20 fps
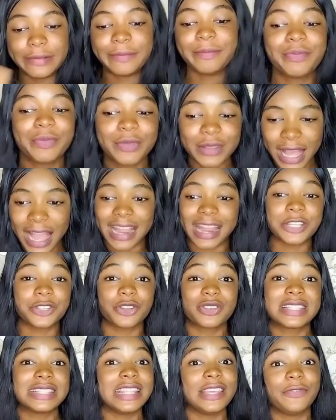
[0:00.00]
I can just
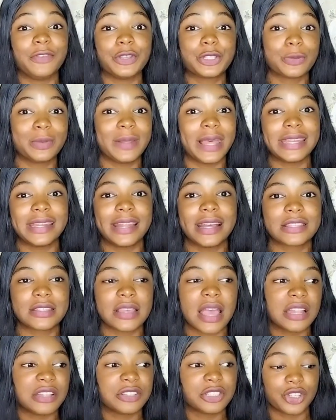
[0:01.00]
leave YouTube like that and
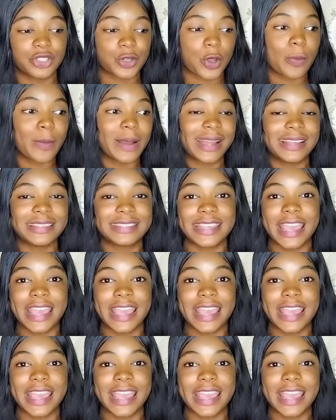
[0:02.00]
just come back and say, hey